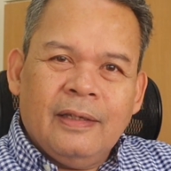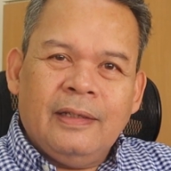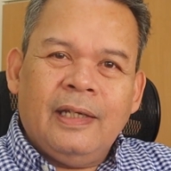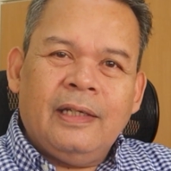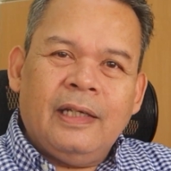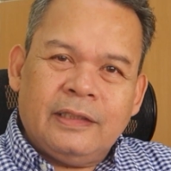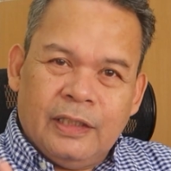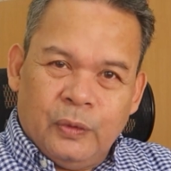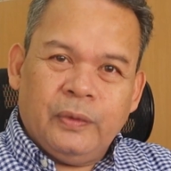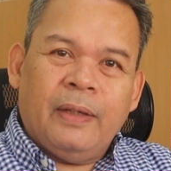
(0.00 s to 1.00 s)
Then as
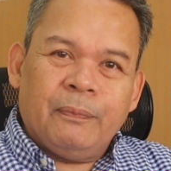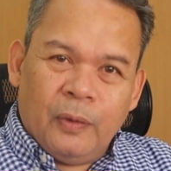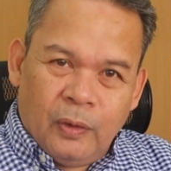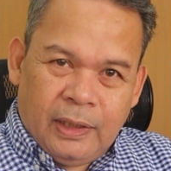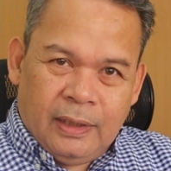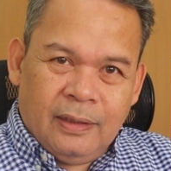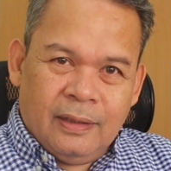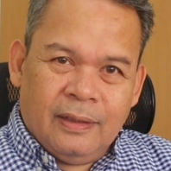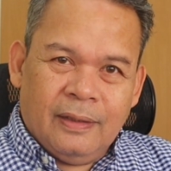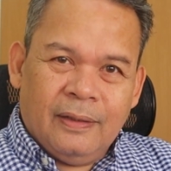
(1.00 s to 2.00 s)
a good employee,
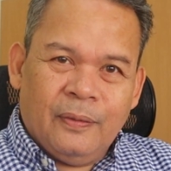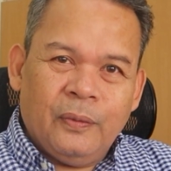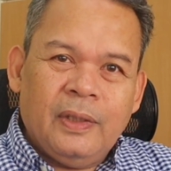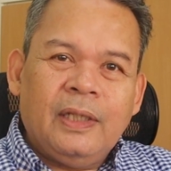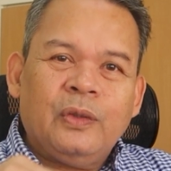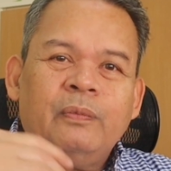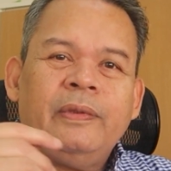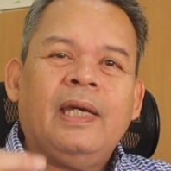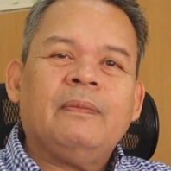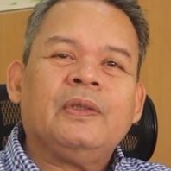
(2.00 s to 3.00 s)
we need to
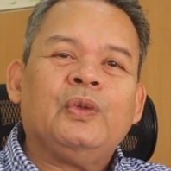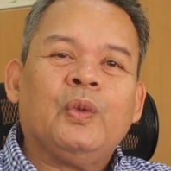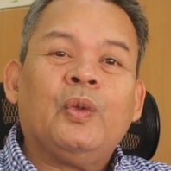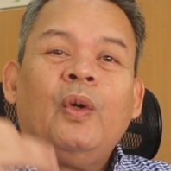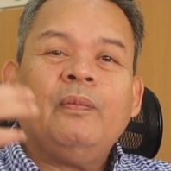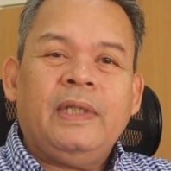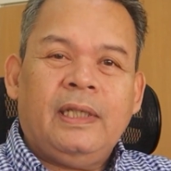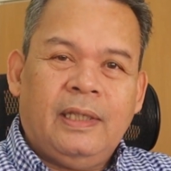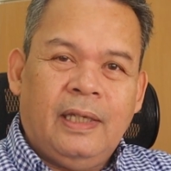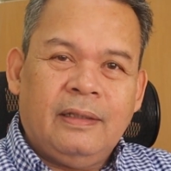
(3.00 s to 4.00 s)
be able to
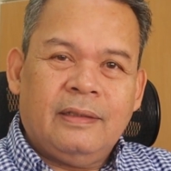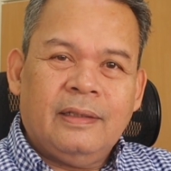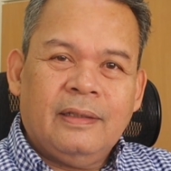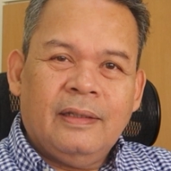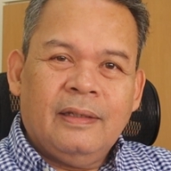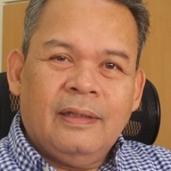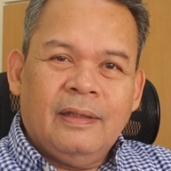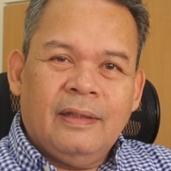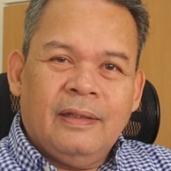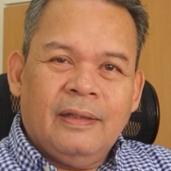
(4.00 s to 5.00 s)
communicate
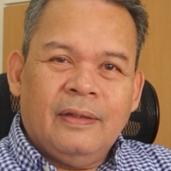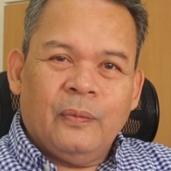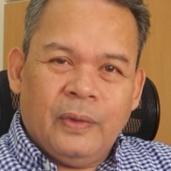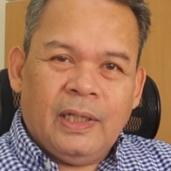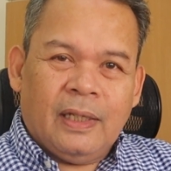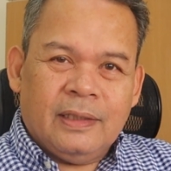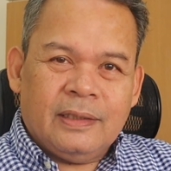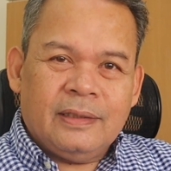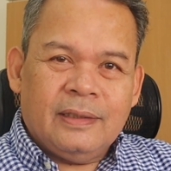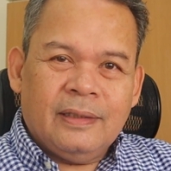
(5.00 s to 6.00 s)
with
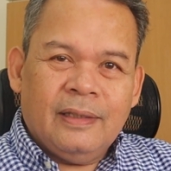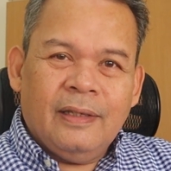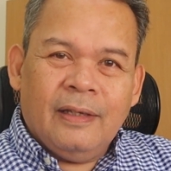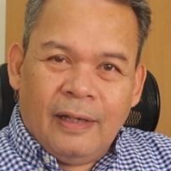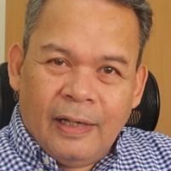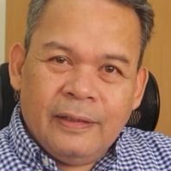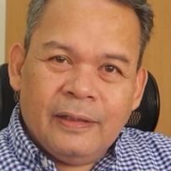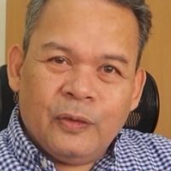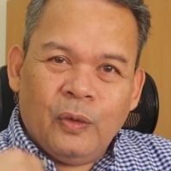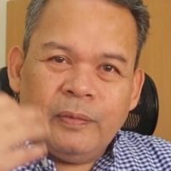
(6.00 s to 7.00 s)
others.
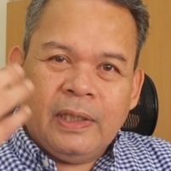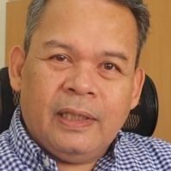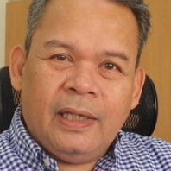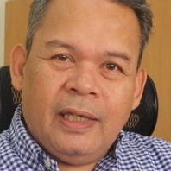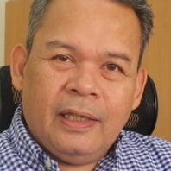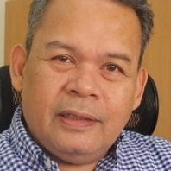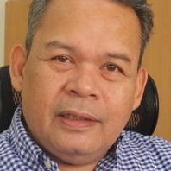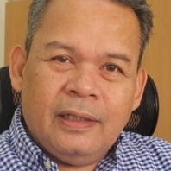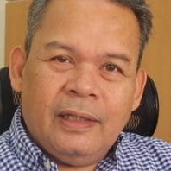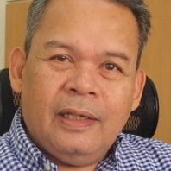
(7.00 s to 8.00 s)
Either
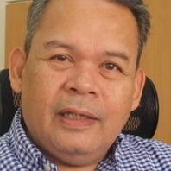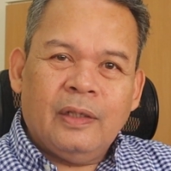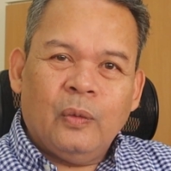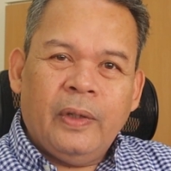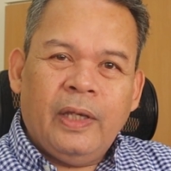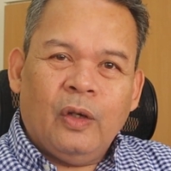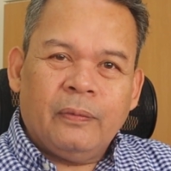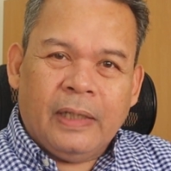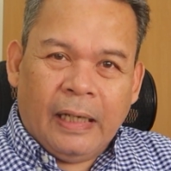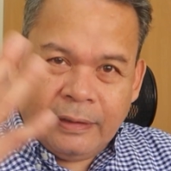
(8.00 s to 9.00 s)
communicate in a way
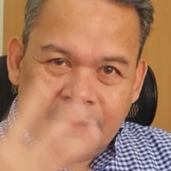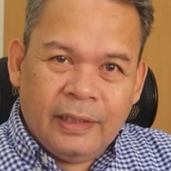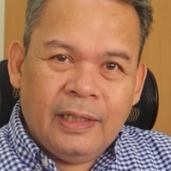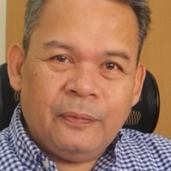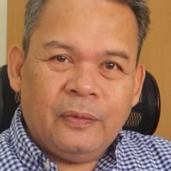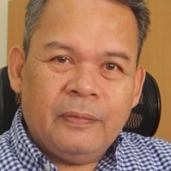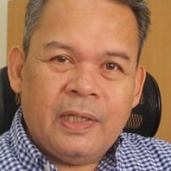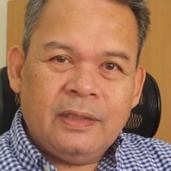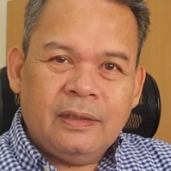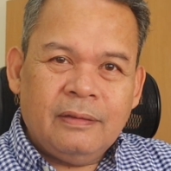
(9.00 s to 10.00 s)
of gathering
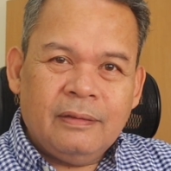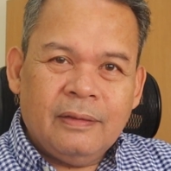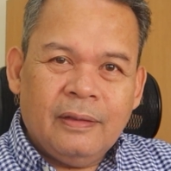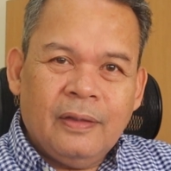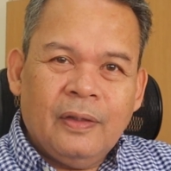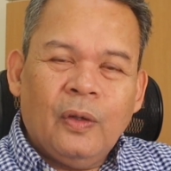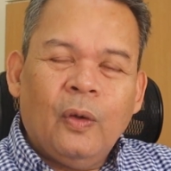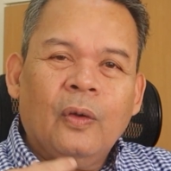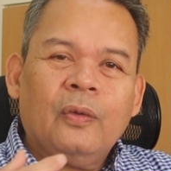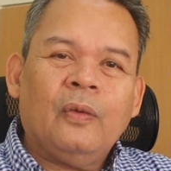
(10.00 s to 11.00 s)
information
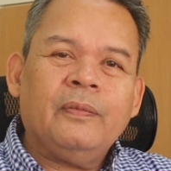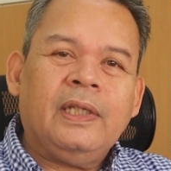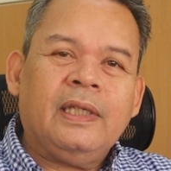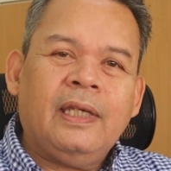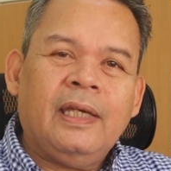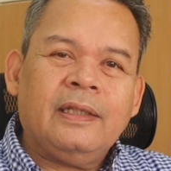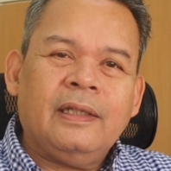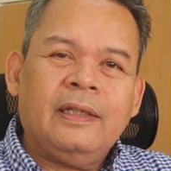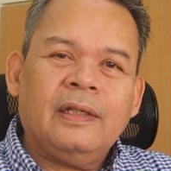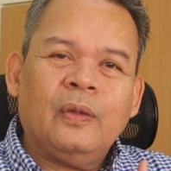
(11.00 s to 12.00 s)
or
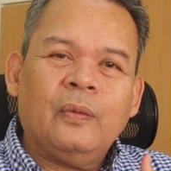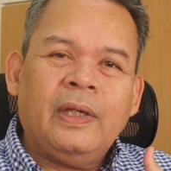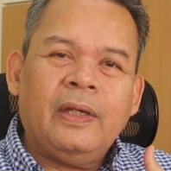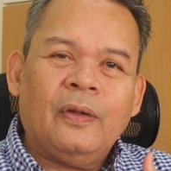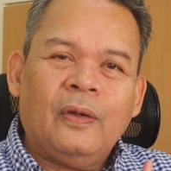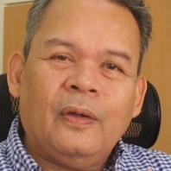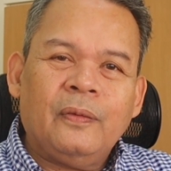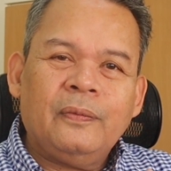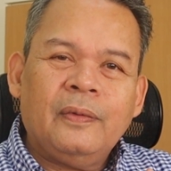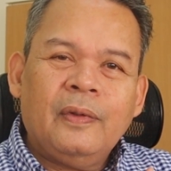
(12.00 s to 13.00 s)
communicate in the way
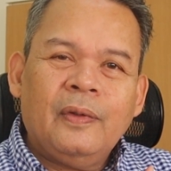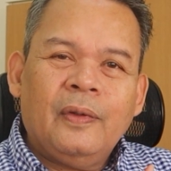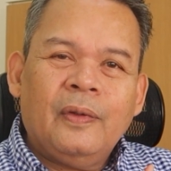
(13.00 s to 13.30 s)
of